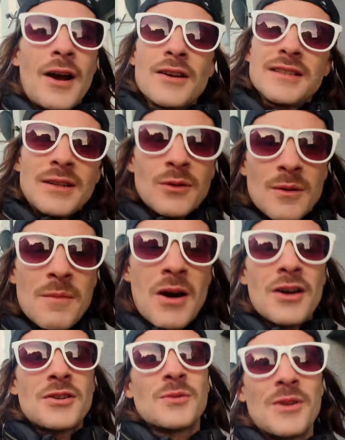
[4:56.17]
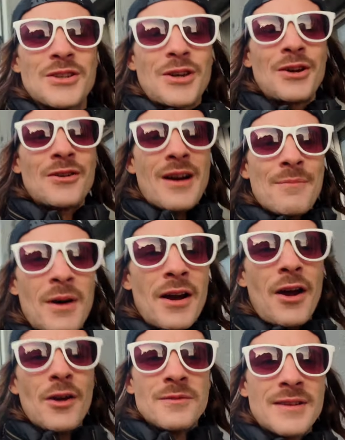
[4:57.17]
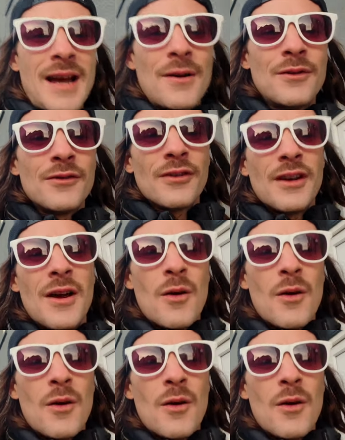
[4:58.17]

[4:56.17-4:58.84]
I'll see you in March when I show you around my hometown of